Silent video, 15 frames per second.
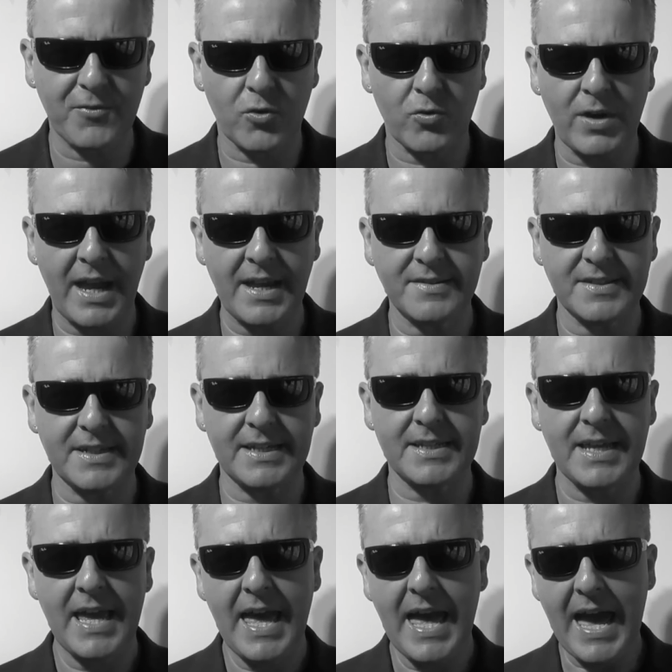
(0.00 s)

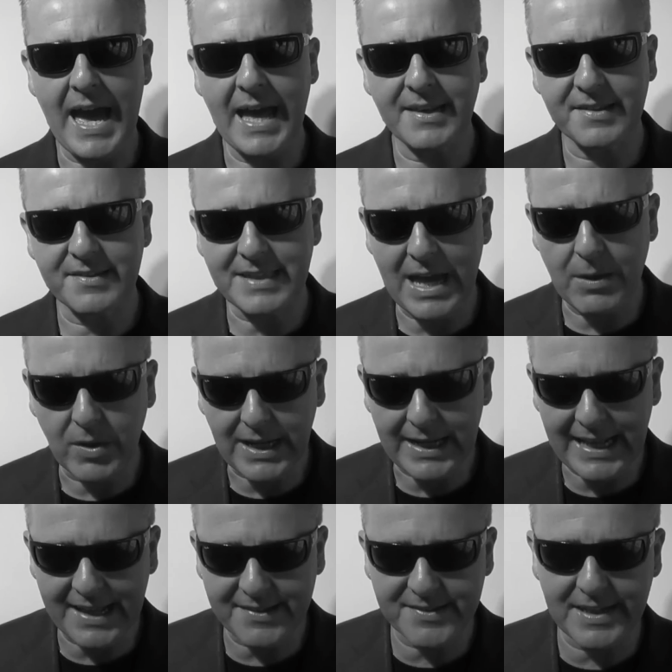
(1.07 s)
created and it's now a
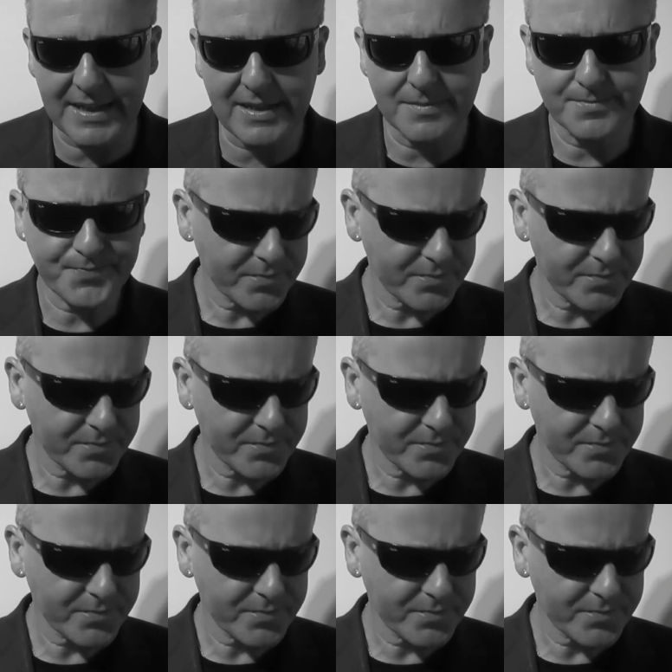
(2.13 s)
classic.